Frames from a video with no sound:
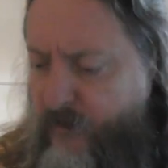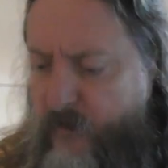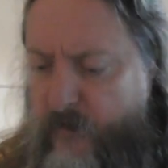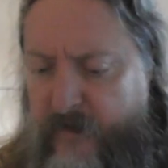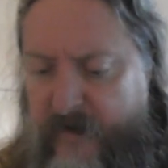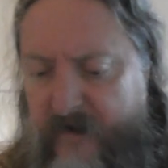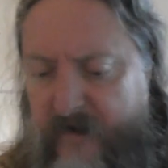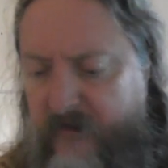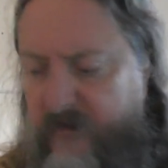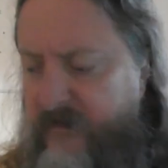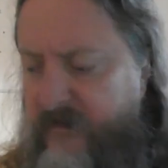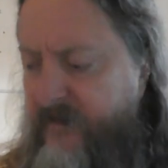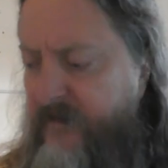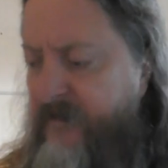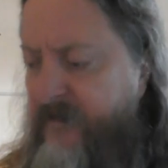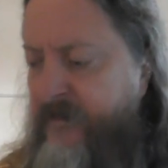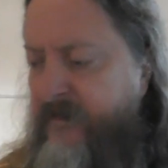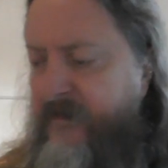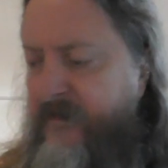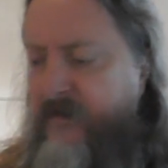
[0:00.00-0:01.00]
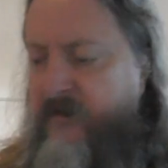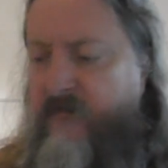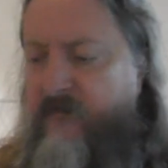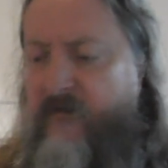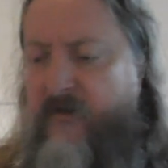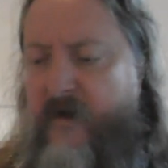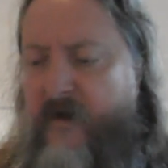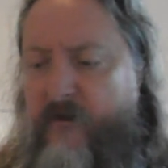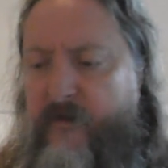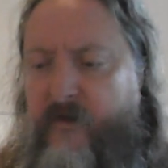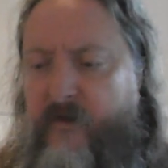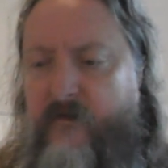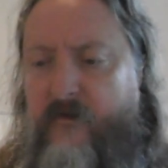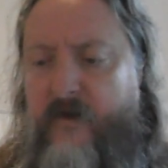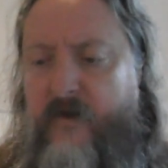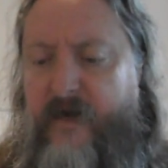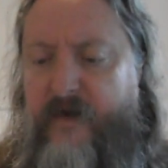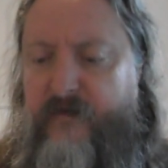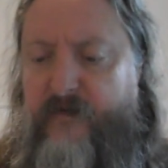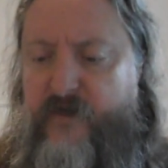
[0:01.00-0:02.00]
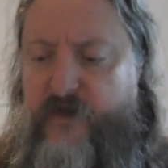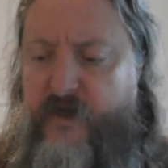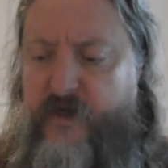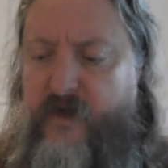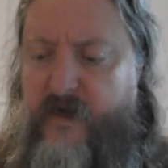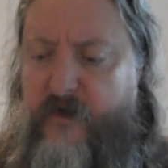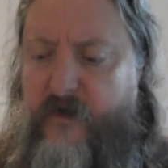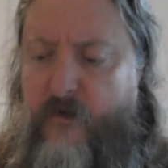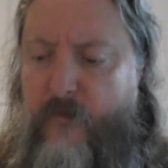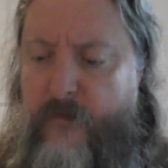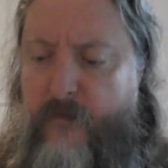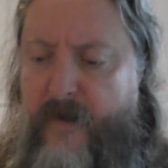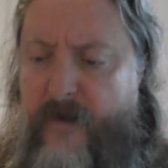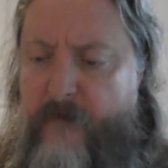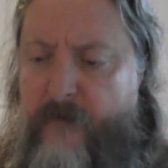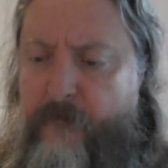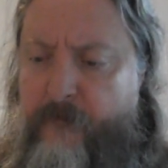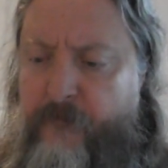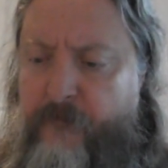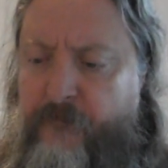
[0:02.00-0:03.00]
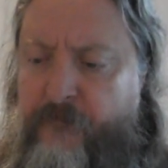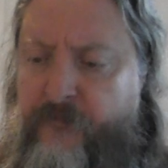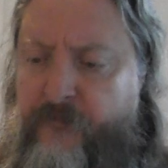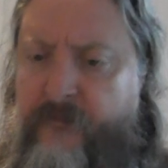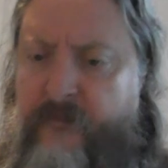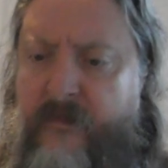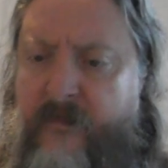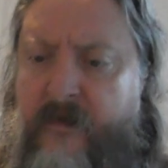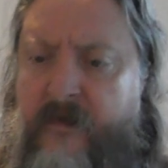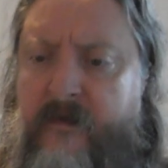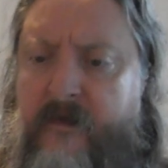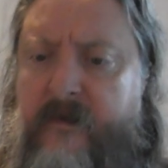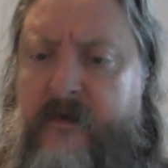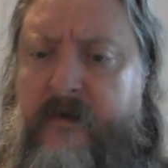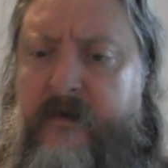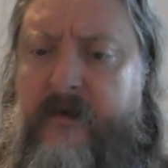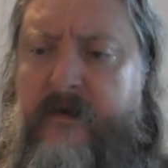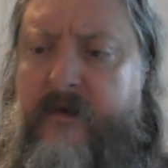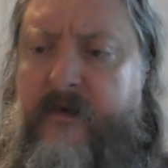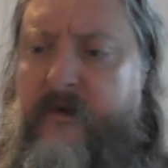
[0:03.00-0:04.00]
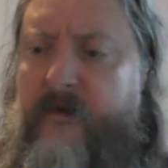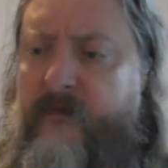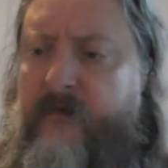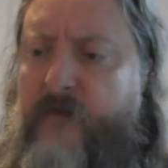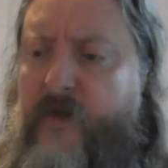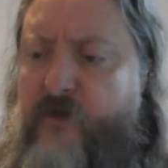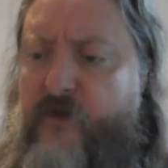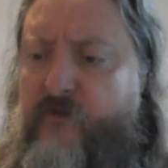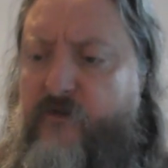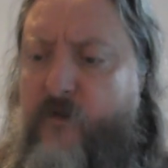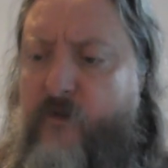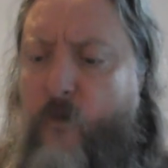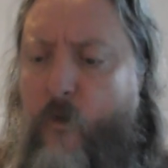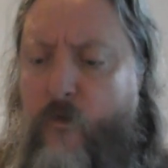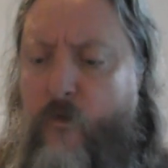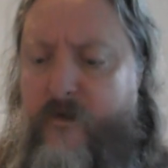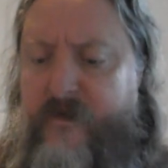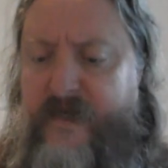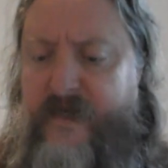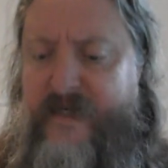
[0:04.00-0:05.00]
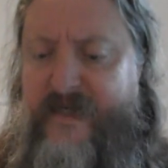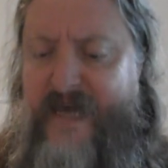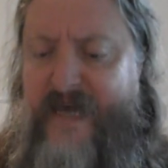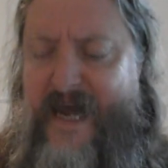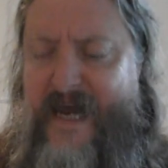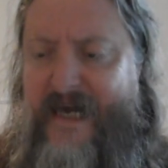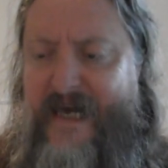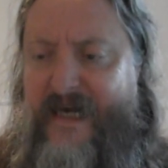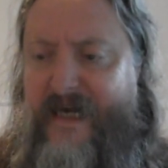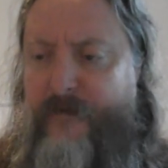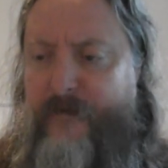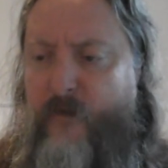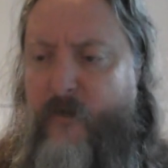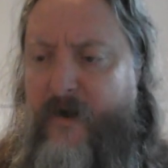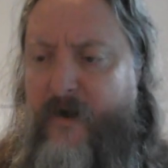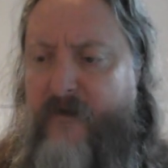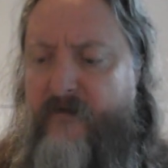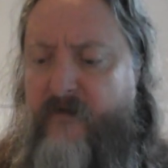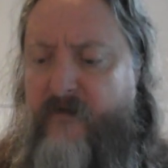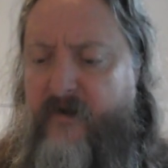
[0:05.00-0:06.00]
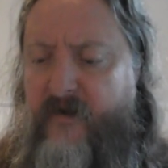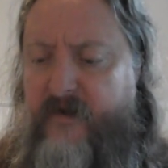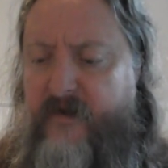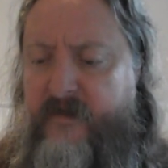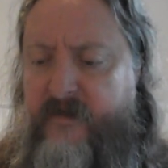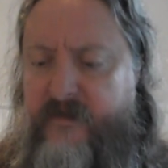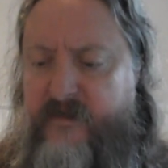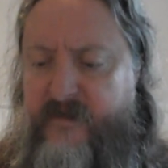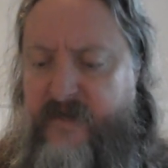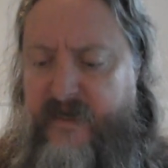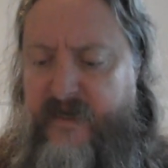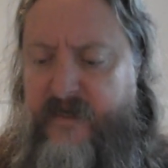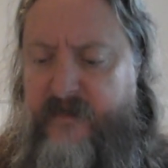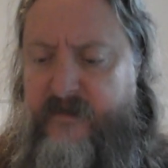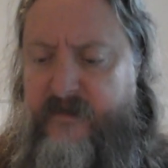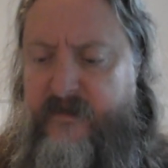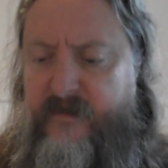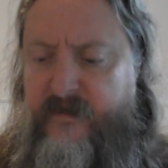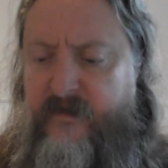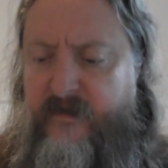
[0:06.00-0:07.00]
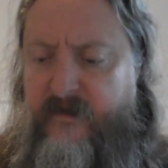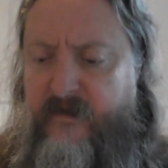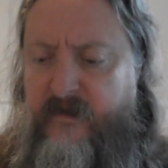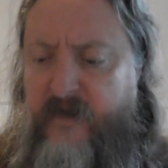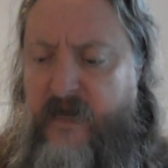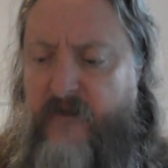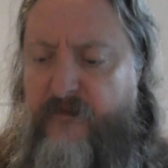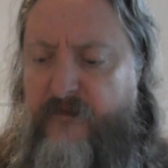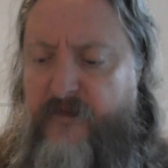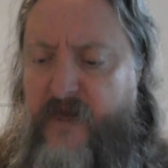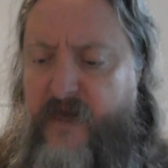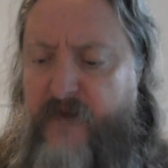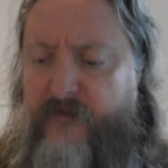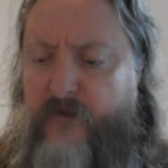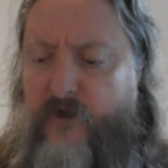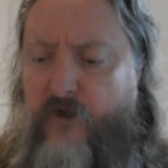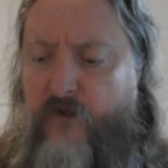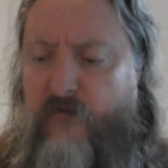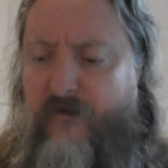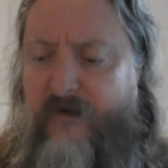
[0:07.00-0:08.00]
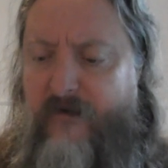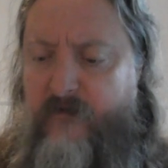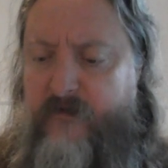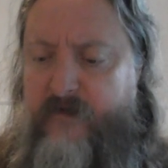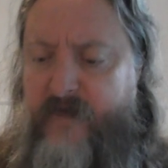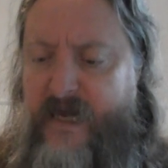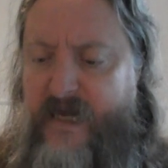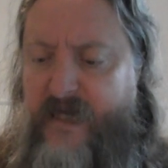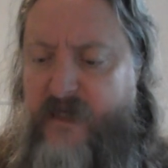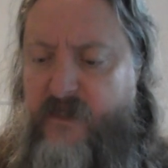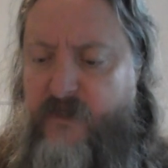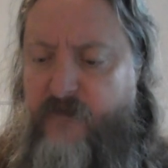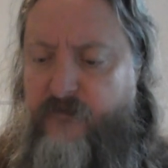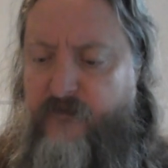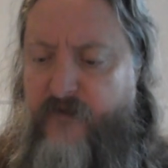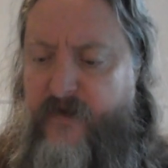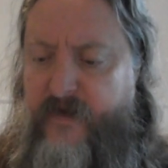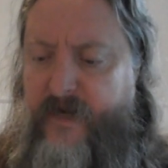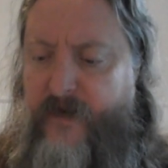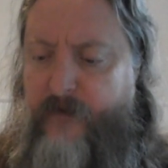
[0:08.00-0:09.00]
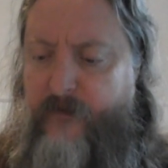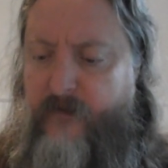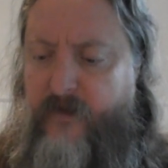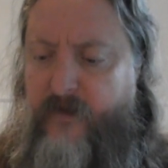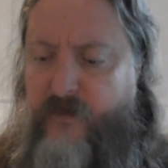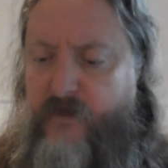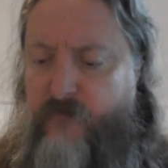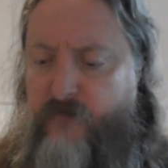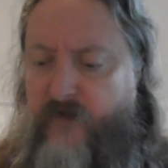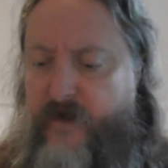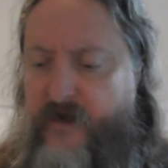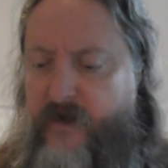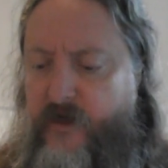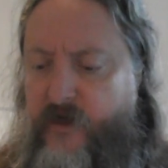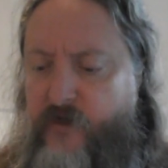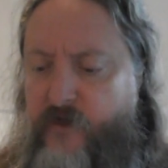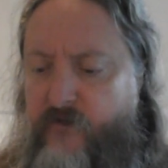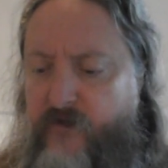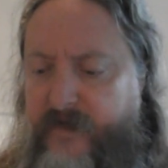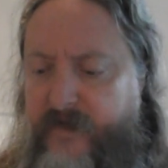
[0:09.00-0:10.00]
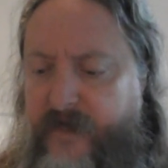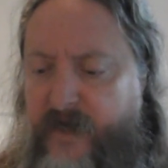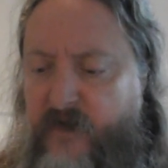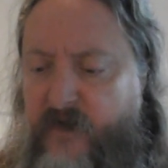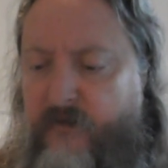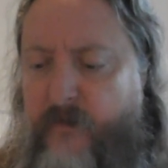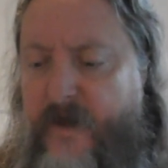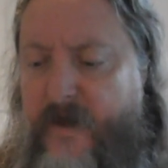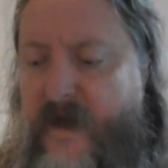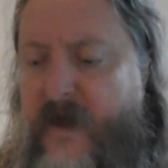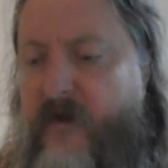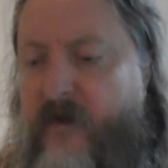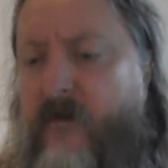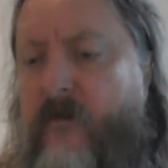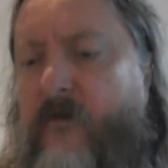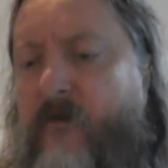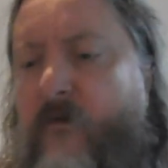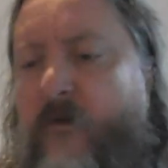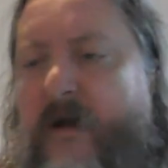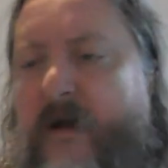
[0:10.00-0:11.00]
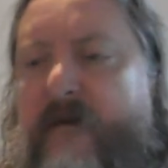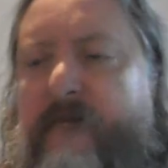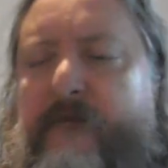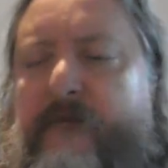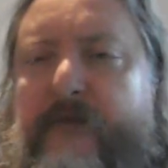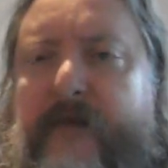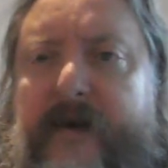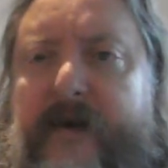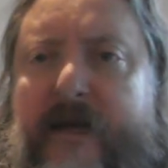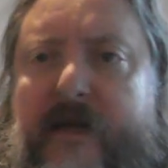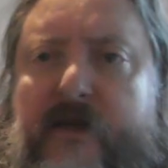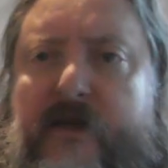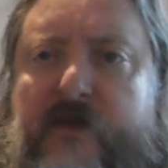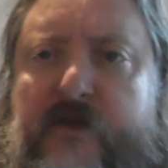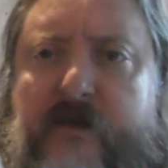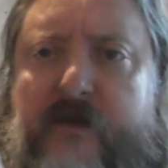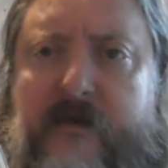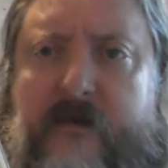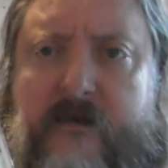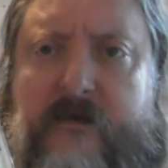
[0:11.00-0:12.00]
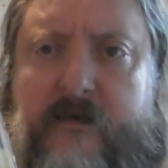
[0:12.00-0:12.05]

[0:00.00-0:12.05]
remember now. Right, we got another GI Combat featuring the Haunted Tank number 196. If the other Kraut tanks find out they're surrendering to a dead man, we're finished.